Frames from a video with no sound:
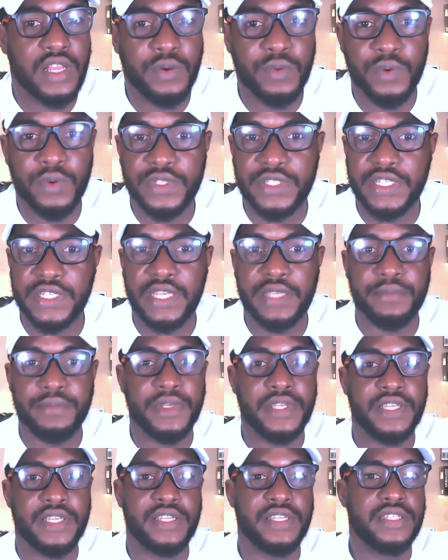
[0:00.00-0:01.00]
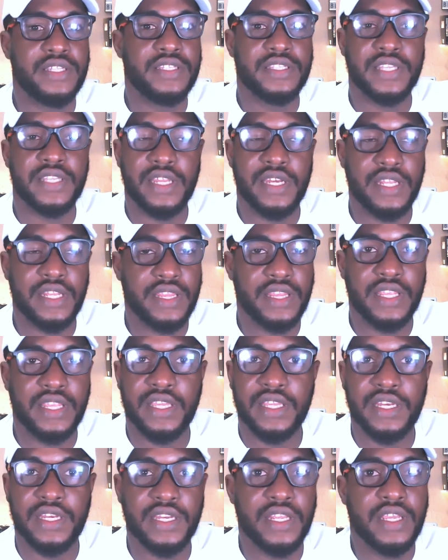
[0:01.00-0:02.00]
one-time pins,
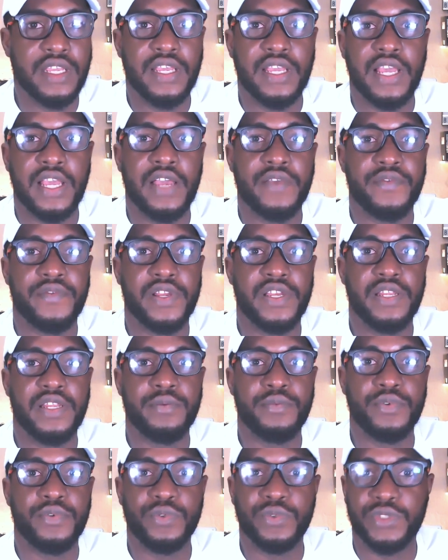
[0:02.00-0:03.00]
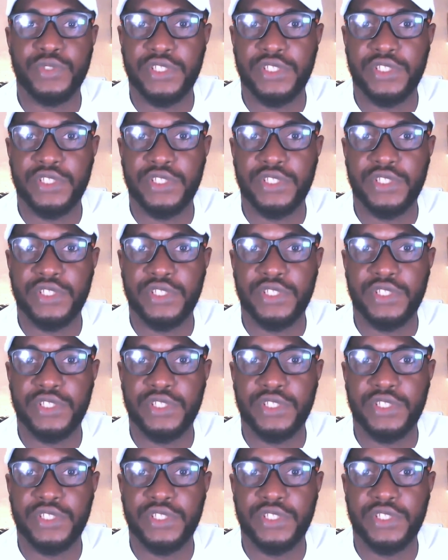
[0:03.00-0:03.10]
anything available.